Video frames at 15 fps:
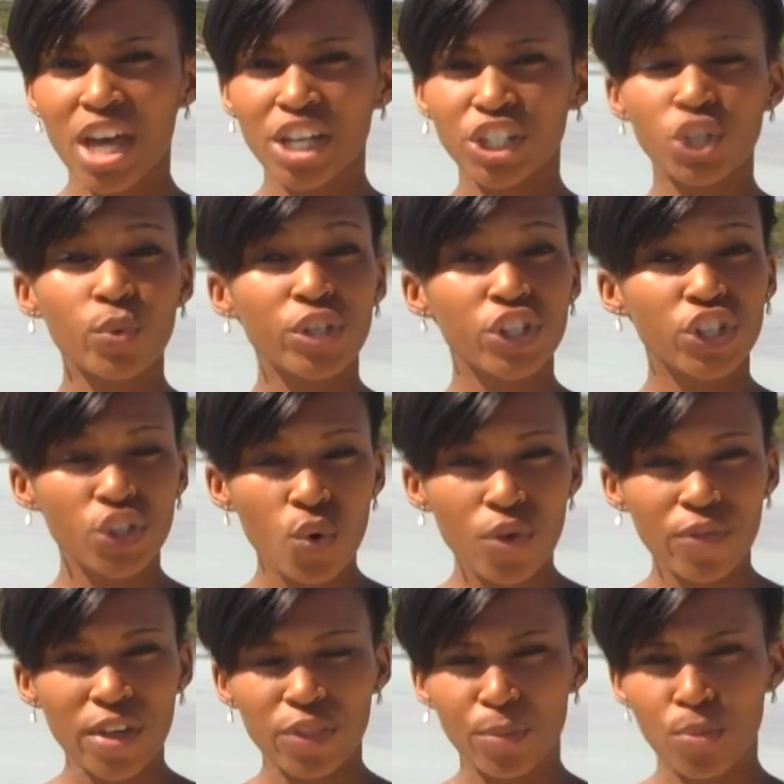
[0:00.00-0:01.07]
to ensure
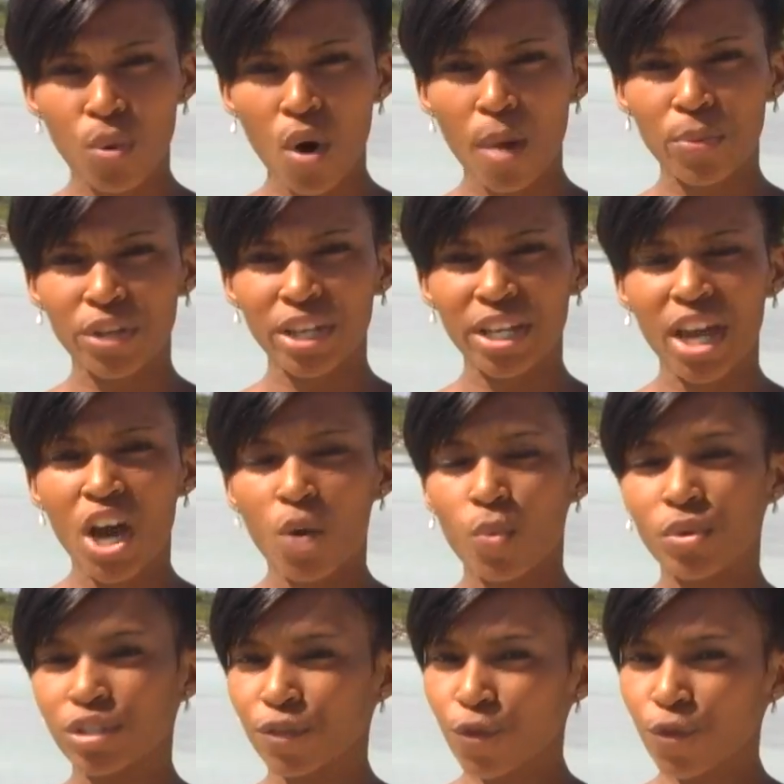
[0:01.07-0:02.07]
that the property was